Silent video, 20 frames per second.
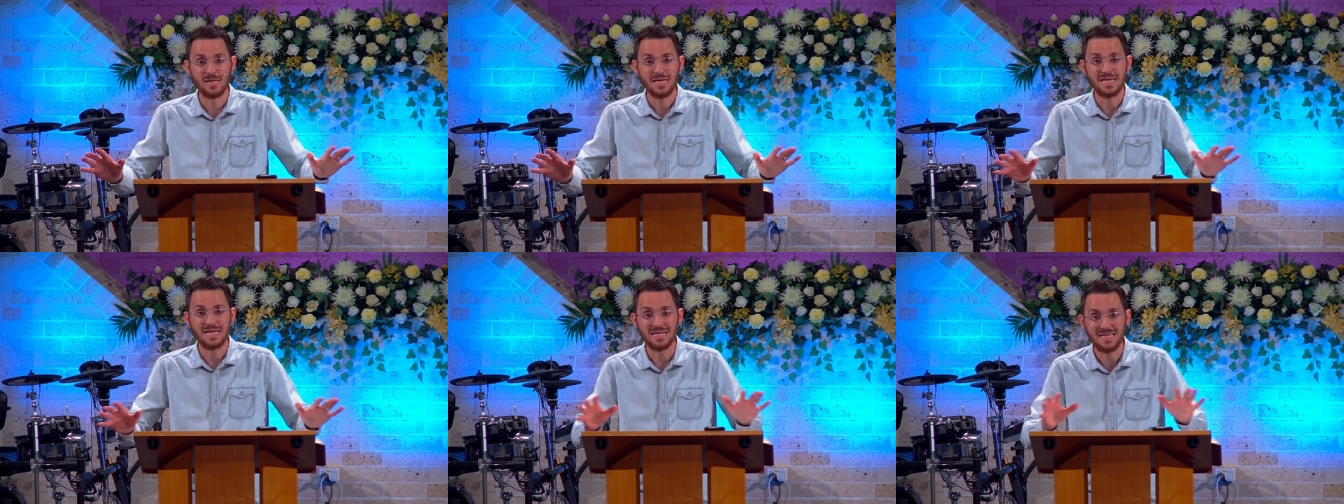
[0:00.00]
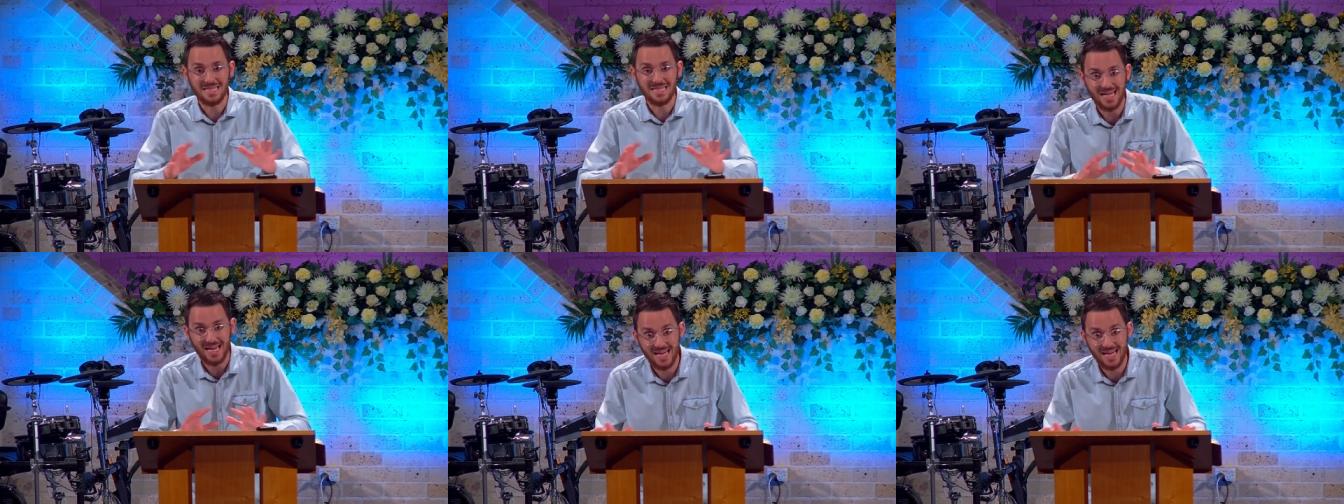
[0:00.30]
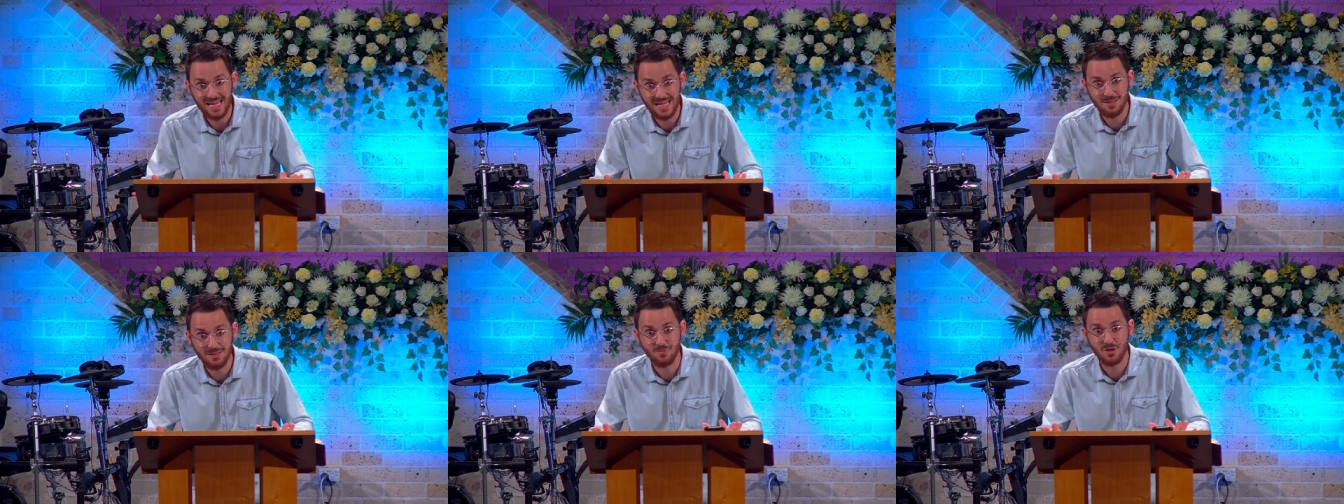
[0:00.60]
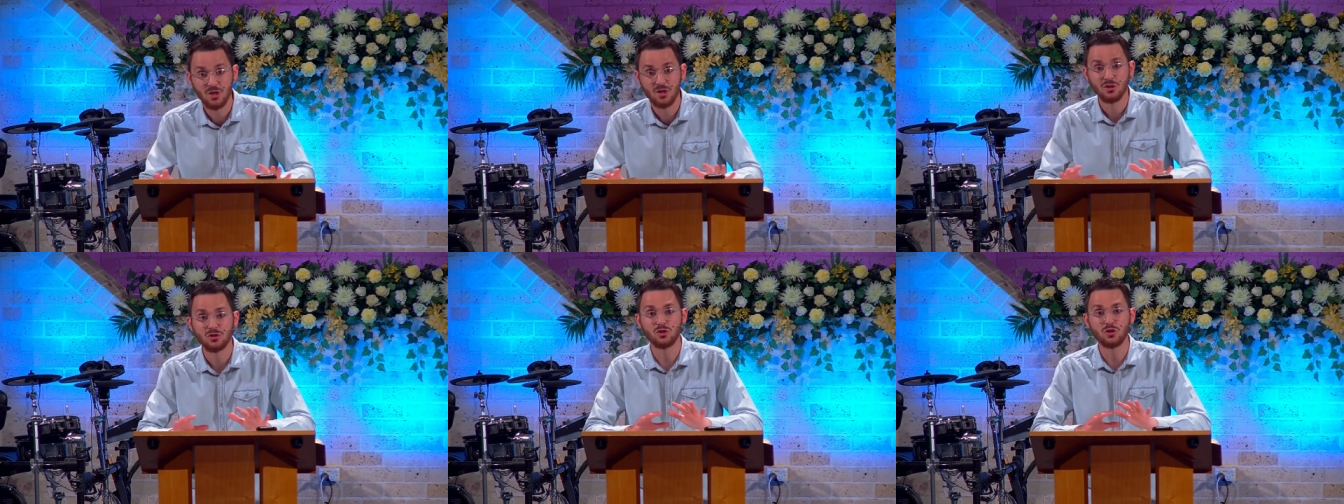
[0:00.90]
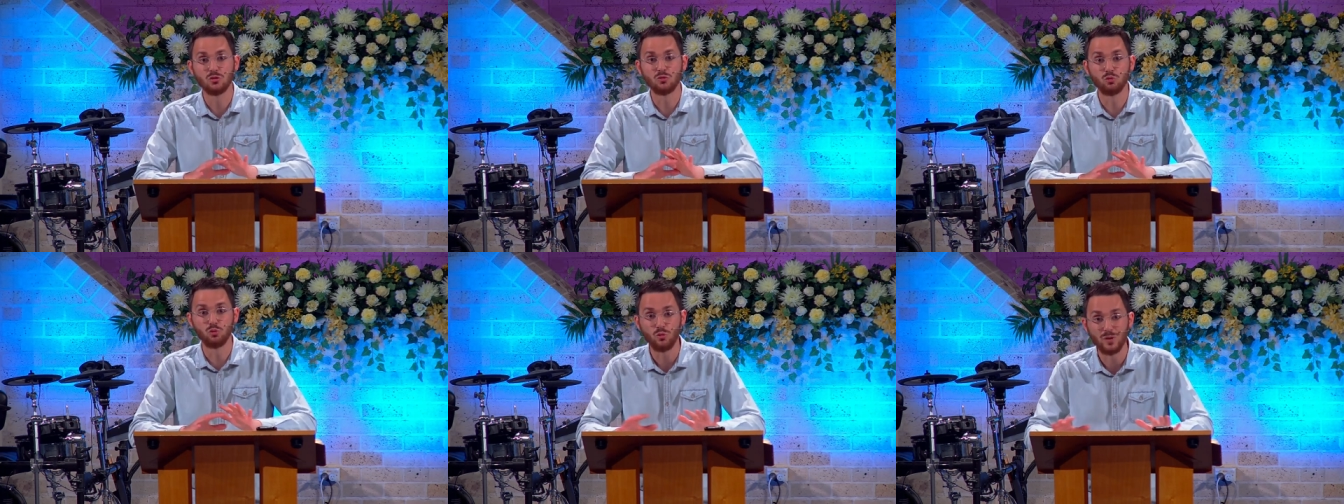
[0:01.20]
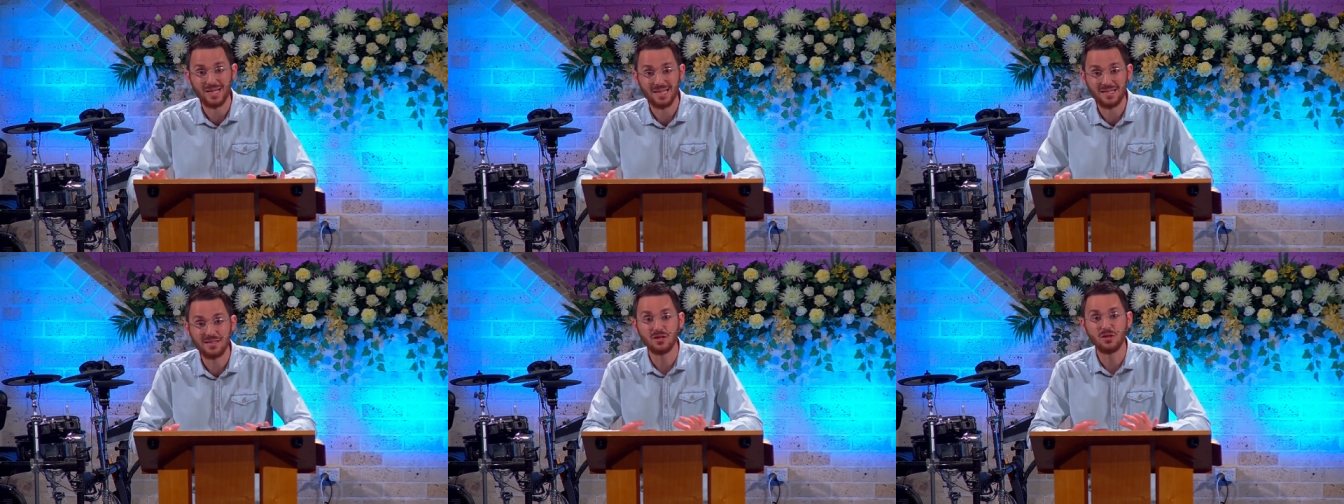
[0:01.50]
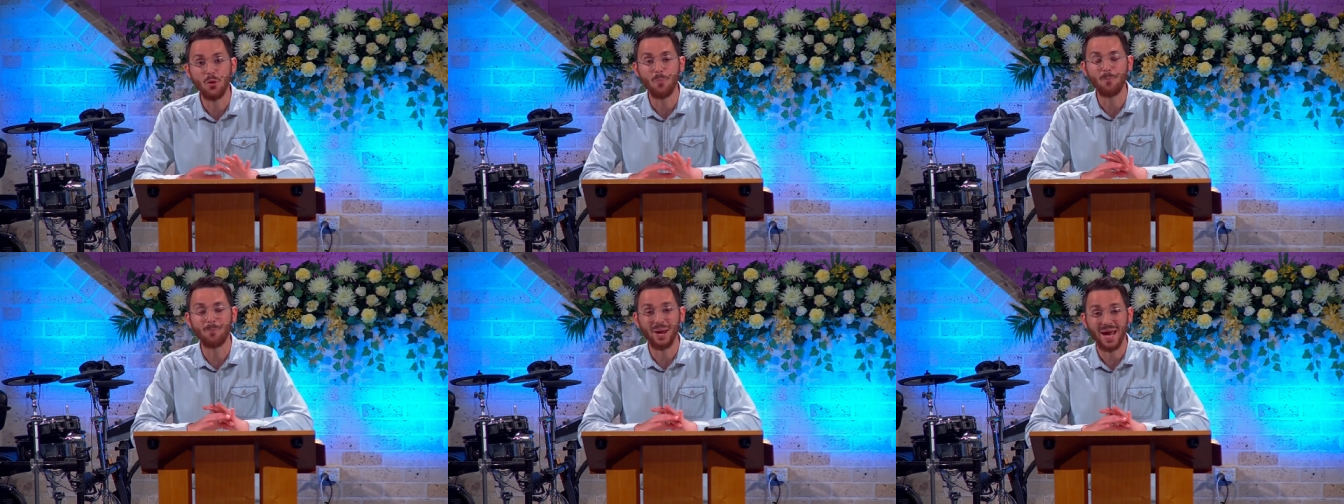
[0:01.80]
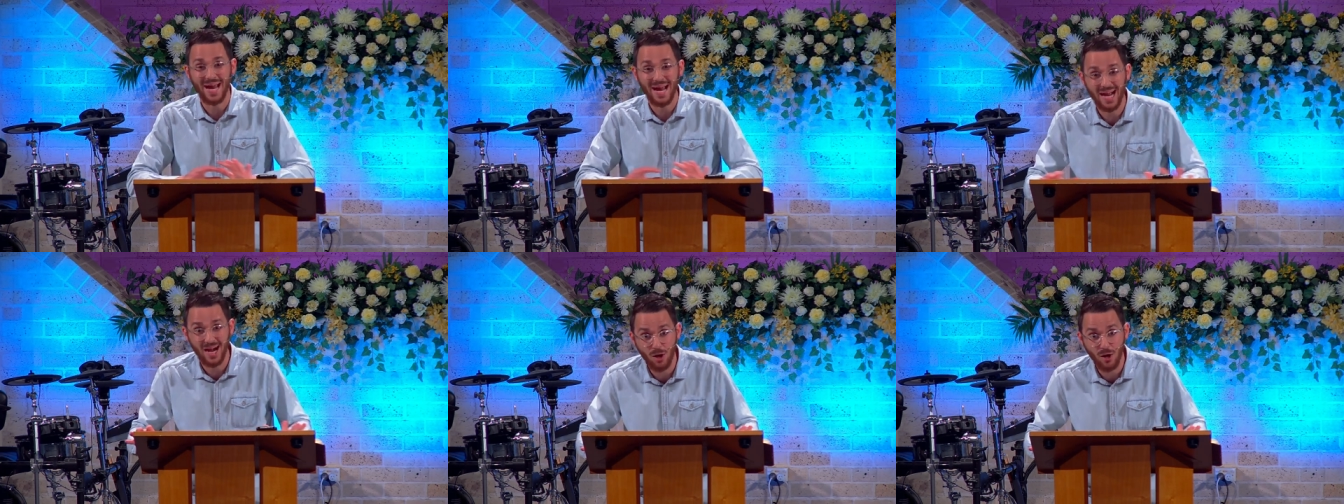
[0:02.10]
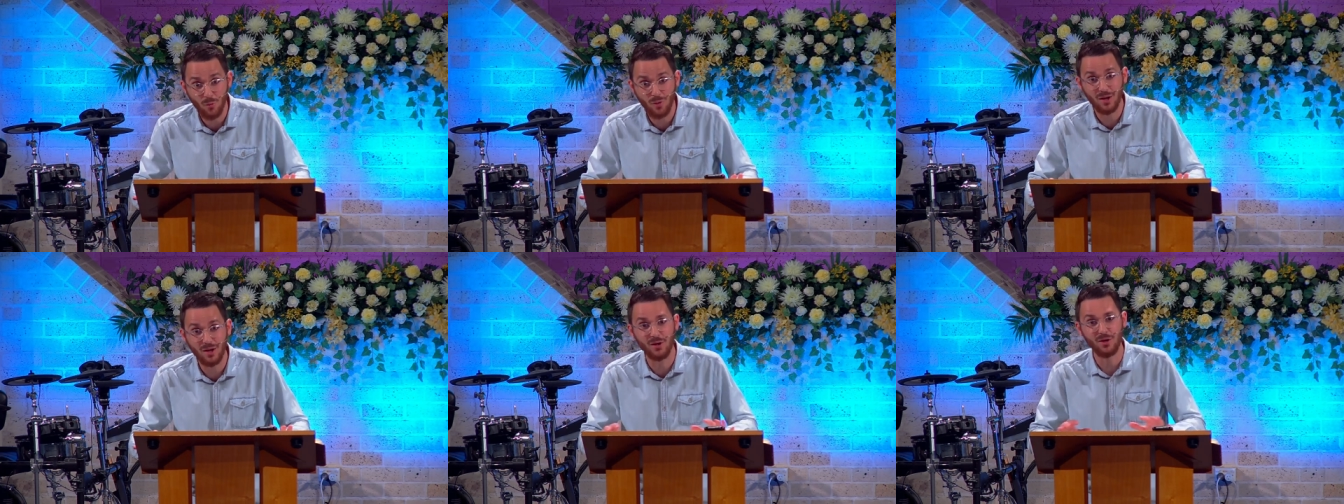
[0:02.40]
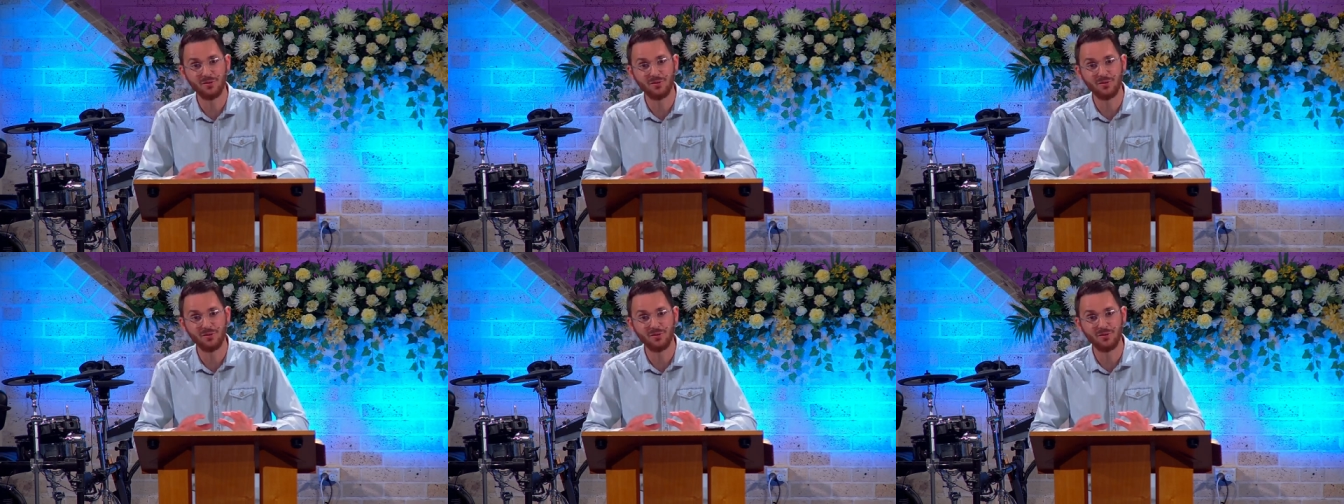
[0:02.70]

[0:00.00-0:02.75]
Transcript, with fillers: he came to rid the power